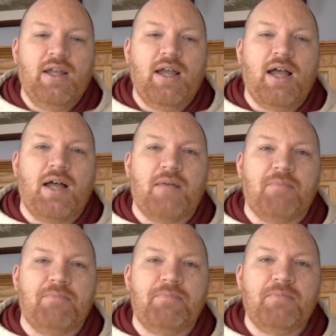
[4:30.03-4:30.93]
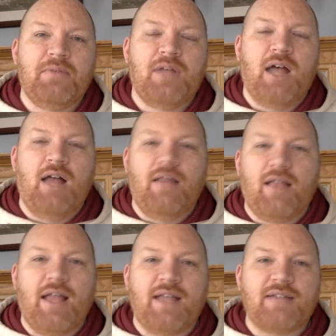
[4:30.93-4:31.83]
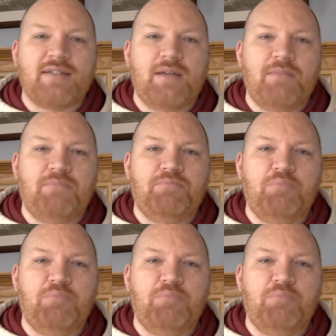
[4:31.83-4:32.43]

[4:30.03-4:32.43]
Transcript: Um, Unlike some